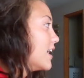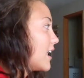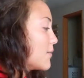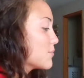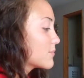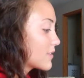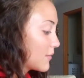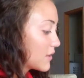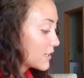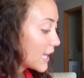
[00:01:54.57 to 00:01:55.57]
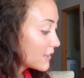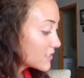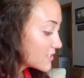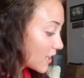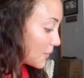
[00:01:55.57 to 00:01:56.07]
Um, I'm like,
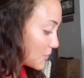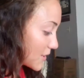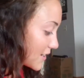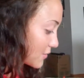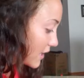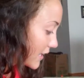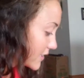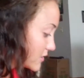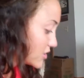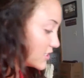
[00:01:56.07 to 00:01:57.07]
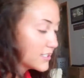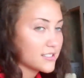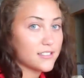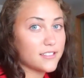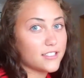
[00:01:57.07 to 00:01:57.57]
Caitlin, stop, we're gonna wreck. And
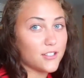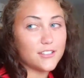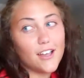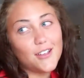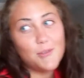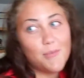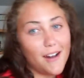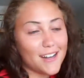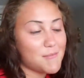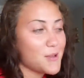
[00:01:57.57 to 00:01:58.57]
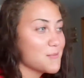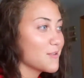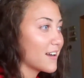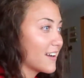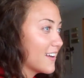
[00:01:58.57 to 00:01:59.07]
she's, she goes, oh, you party
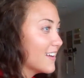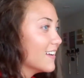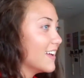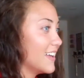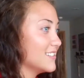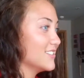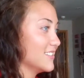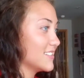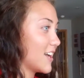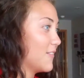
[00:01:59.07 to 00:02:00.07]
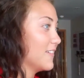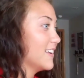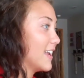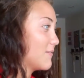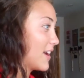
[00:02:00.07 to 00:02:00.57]
pooper. And she's going,
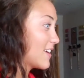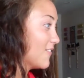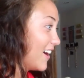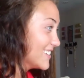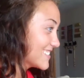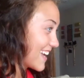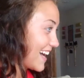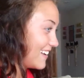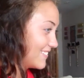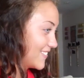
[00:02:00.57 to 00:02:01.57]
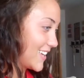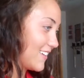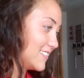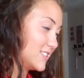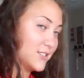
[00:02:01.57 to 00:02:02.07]
and I'm like, watch out!
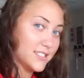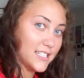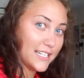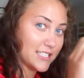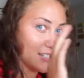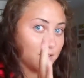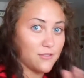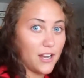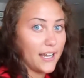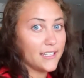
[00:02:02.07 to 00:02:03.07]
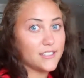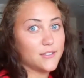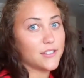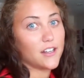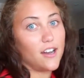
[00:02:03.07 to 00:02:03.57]
go into a ditch and right
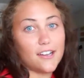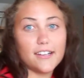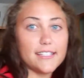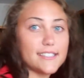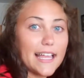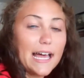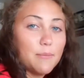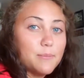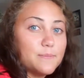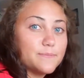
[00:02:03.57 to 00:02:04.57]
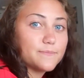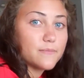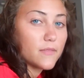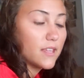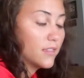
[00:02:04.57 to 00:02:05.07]
into a concrete slab.
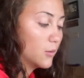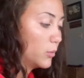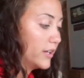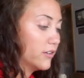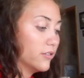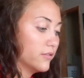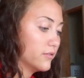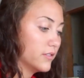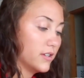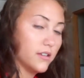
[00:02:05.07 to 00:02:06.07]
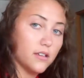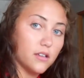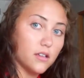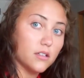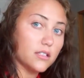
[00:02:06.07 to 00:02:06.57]
And the wheel. In a
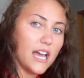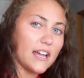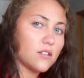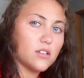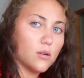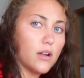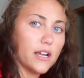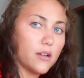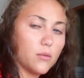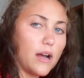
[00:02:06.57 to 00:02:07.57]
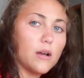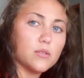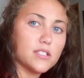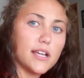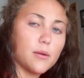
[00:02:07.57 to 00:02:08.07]
ditch? Yeah, I don't know where, why it
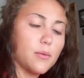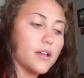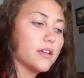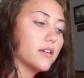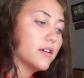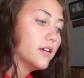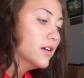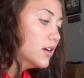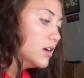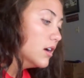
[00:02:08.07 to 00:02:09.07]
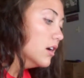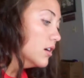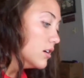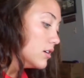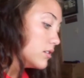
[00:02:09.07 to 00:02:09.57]
was there, but.
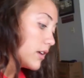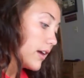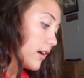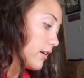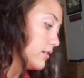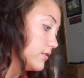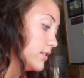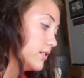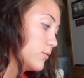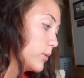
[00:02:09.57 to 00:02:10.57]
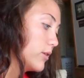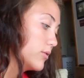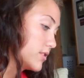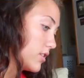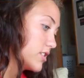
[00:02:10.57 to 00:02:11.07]
Yeah, and then the wheel
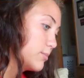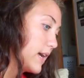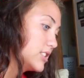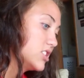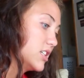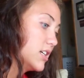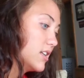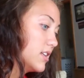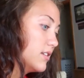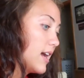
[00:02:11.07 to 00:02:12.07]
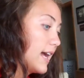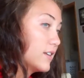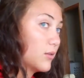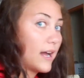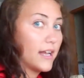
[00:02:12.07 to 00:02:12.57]
was all smashed in, and I had
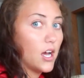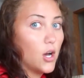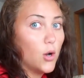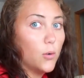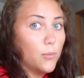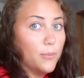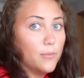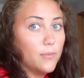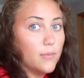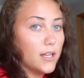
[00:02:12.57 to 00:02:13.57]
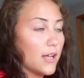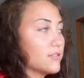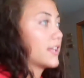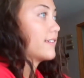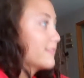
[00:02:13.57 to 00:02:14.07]
to ride it home. And I
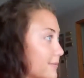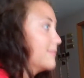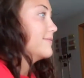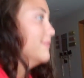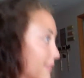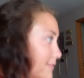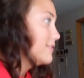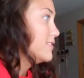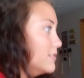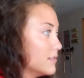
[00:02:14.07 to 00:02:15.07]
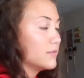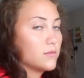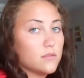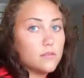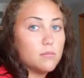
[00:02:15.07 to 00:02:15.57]
was like. Was it yours or
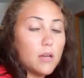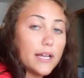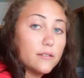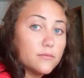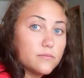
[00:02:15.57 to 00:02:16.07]
hers? Mine.